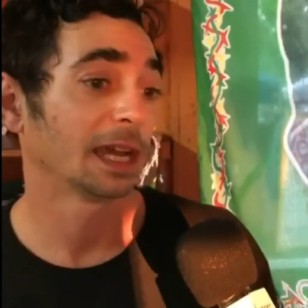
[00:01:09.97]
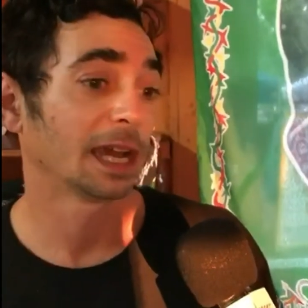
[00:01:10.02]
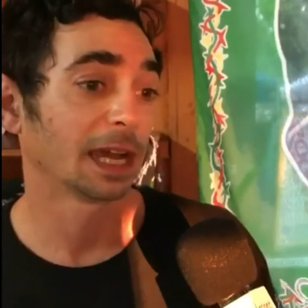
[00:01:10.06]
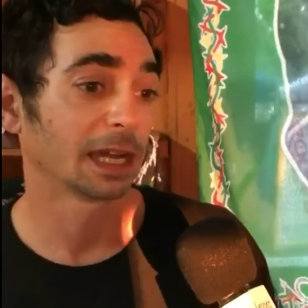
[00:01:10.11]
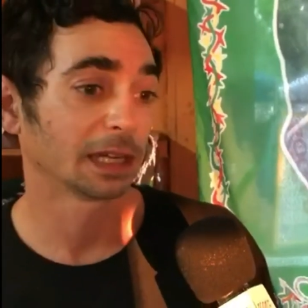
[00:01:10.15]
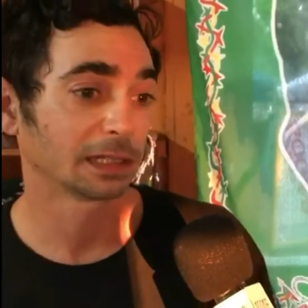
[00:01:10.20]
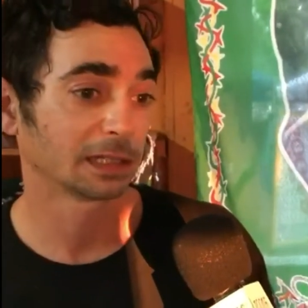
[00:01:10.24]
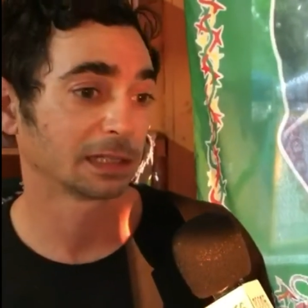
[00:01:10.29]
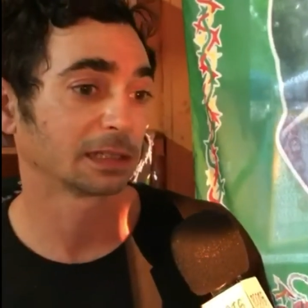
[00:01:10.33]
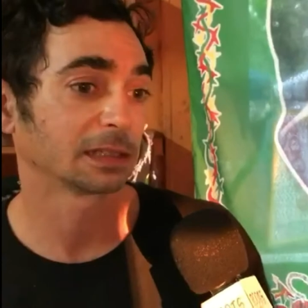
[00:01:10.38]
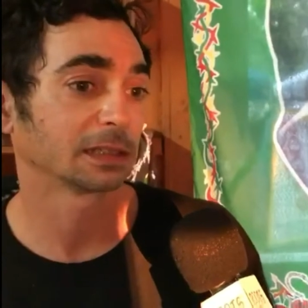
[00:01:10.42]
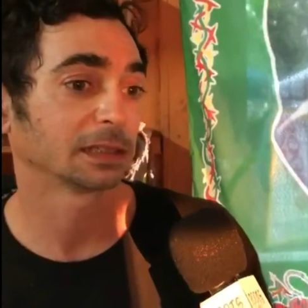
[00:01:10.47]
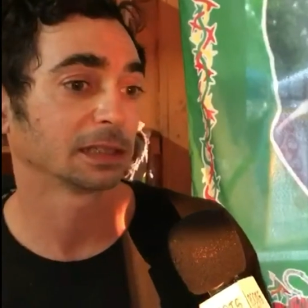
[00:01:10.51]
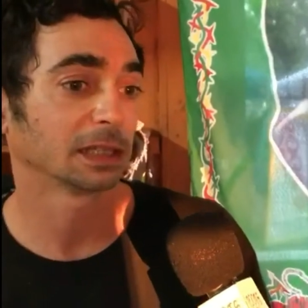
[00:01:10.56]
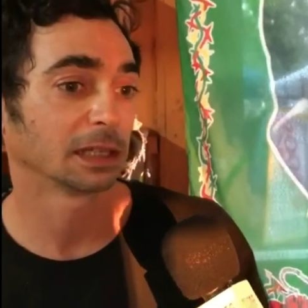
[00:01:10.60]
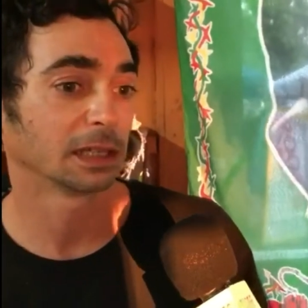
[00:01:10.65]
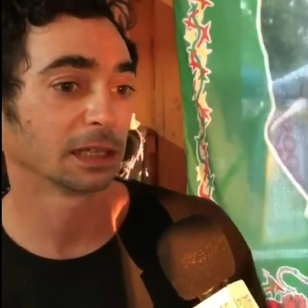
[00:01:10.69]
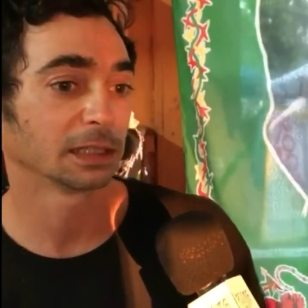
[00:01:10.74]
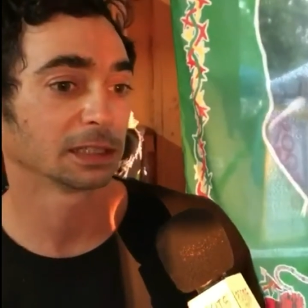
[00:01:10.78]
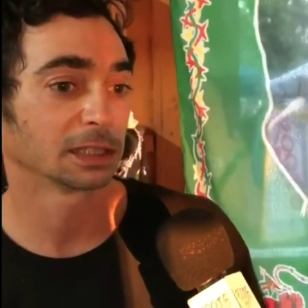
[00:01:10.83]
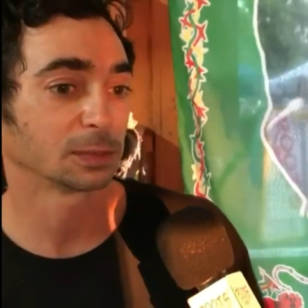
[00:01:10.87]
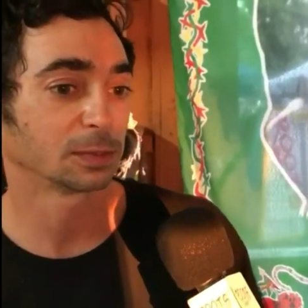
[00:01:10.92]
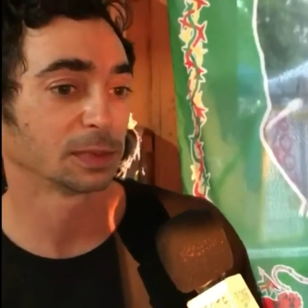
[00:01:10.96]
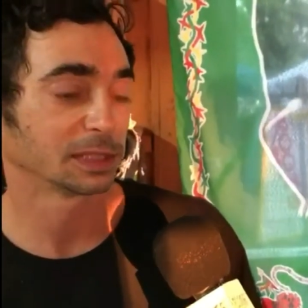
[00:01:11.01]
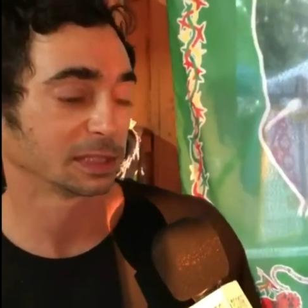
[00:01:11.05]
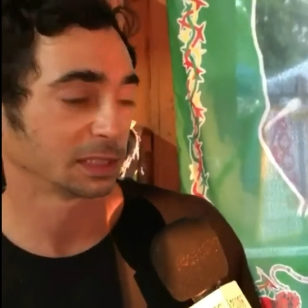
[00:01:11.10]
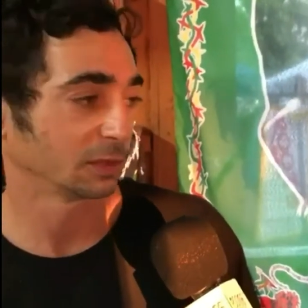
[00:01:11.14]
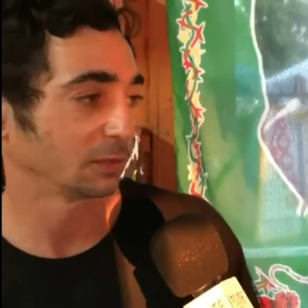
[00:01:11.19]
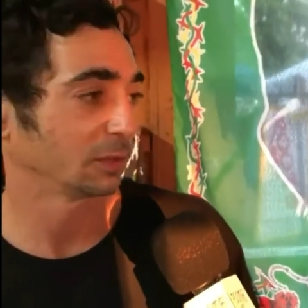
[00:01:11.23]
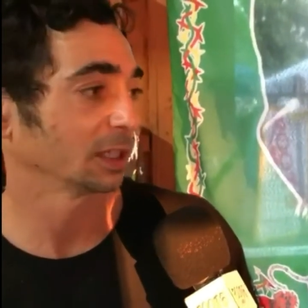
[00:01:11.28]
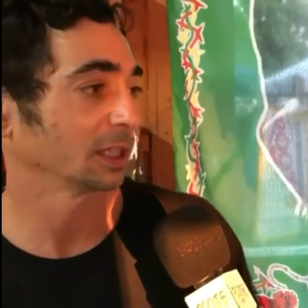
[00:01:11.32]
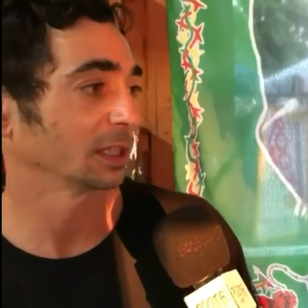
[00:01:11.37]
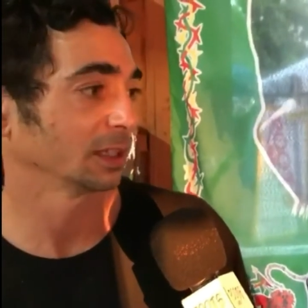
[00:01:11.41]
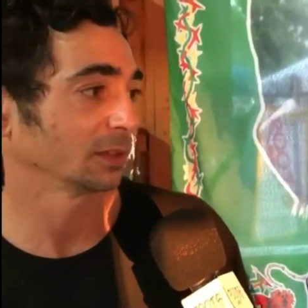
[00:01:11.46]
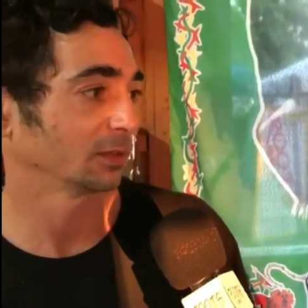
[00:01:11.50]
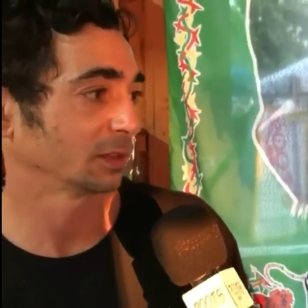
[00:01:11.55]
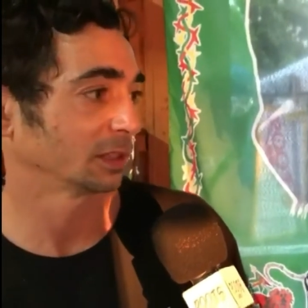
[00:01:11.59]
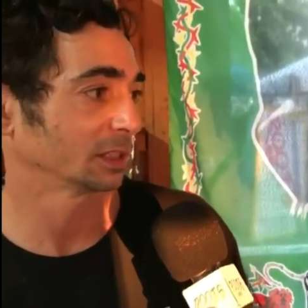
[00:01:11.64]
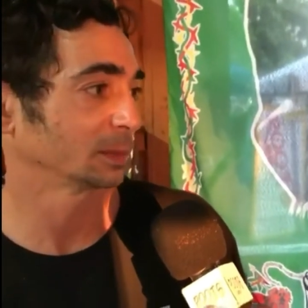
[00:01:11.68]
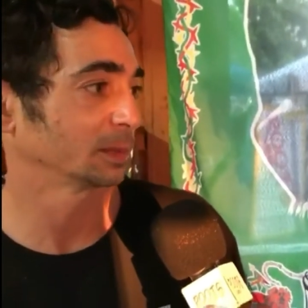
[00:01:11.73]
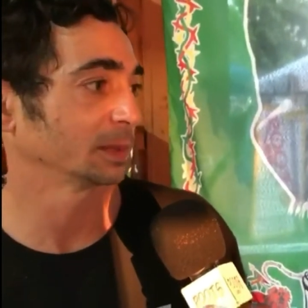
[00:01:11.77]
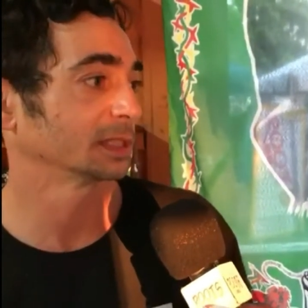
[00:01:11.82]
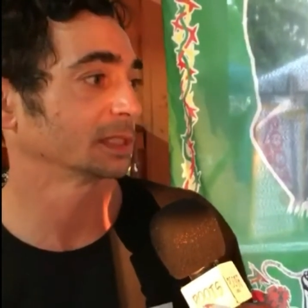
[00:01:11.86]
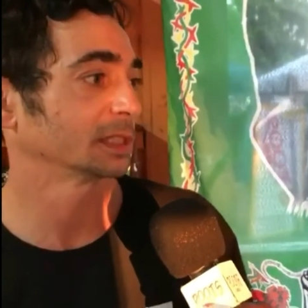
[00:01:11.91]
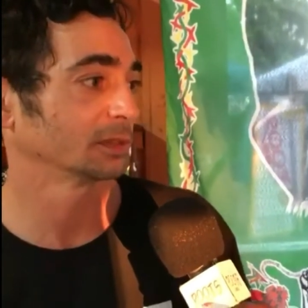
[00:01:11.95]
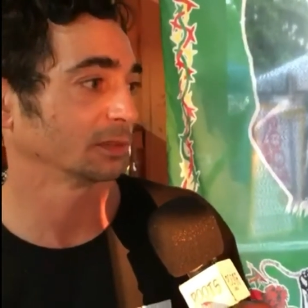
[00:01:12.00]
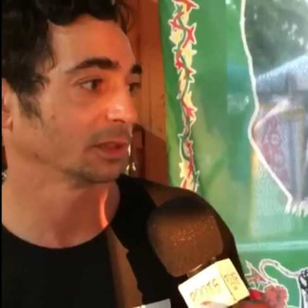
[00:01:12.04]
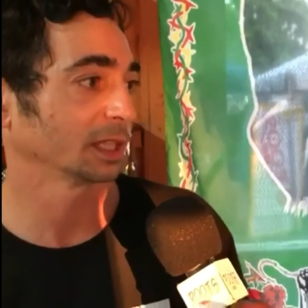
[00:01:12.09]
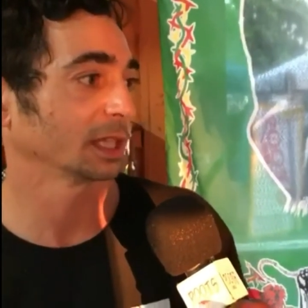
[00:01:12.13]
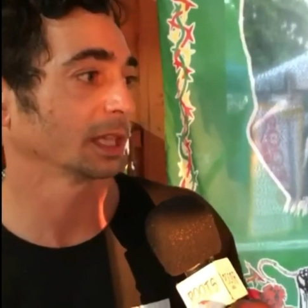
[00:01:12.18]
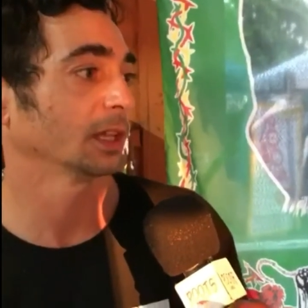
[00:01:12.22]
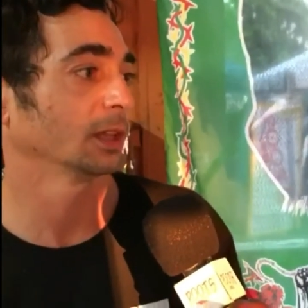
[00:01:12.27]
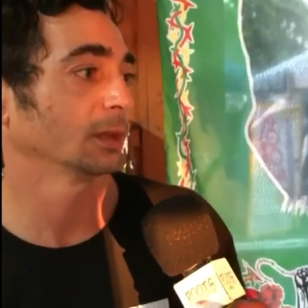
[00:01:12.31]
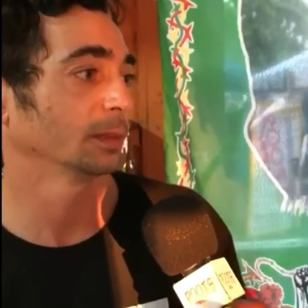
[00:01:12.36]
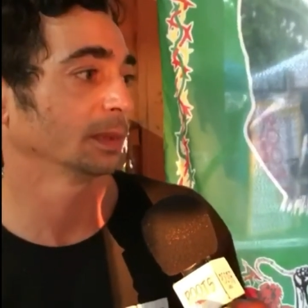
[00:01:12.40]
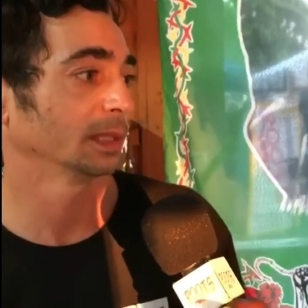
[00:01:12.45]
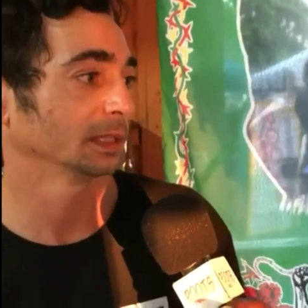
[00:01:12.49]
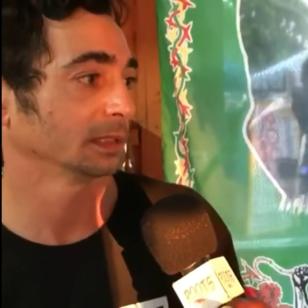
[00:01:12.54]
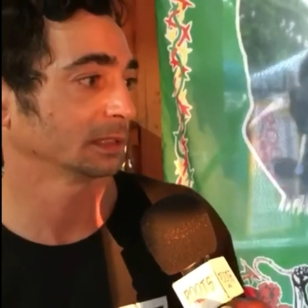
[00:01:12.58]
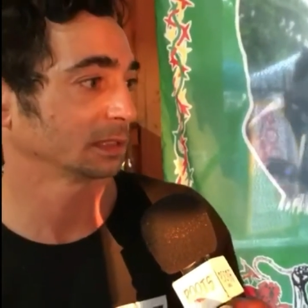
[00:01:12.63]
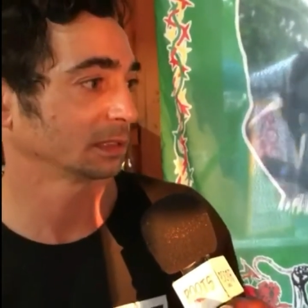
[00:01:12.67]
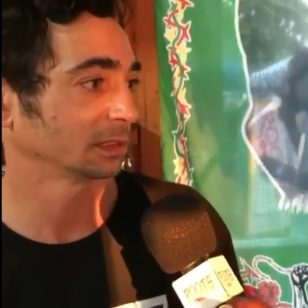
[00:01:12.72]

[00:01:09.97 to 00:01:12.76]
act uh, specifically for specific elements.